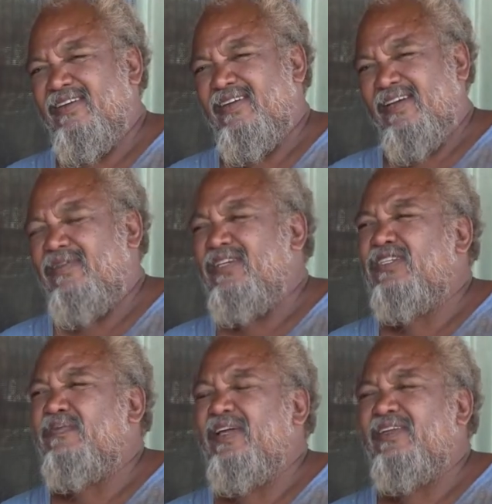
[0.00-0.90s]
Like when you
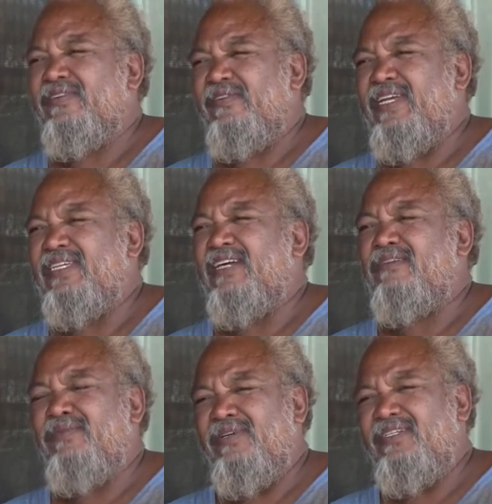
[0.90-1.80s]
spray the trees out
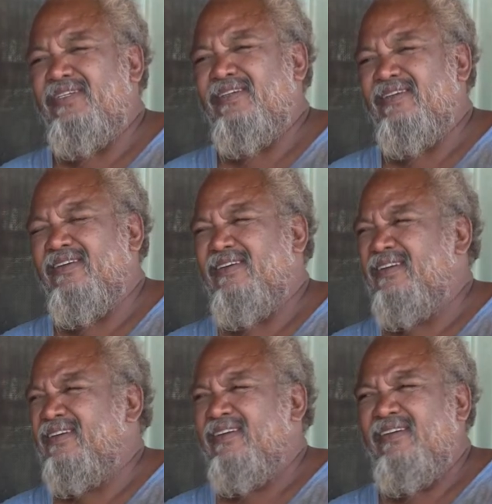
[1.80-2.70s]
bush,
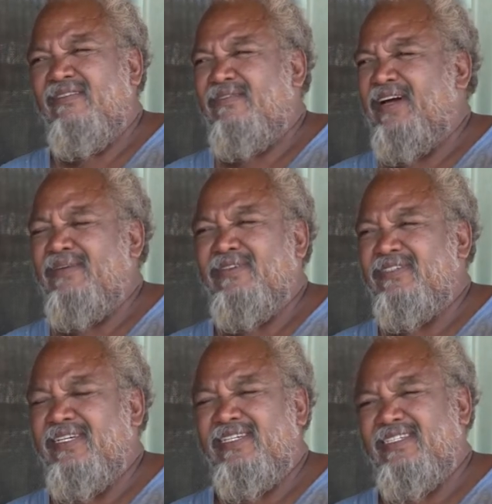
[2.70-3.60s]
5 to
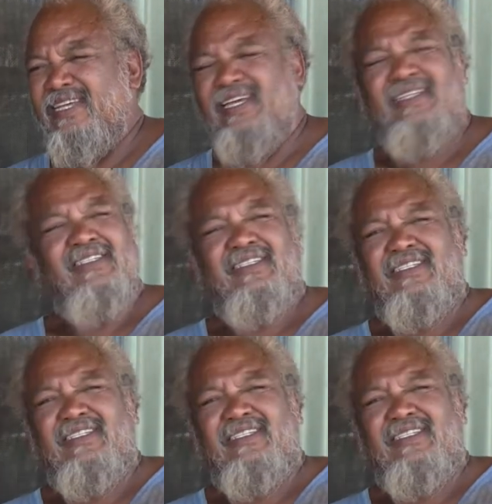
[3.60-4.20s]
6 days, it's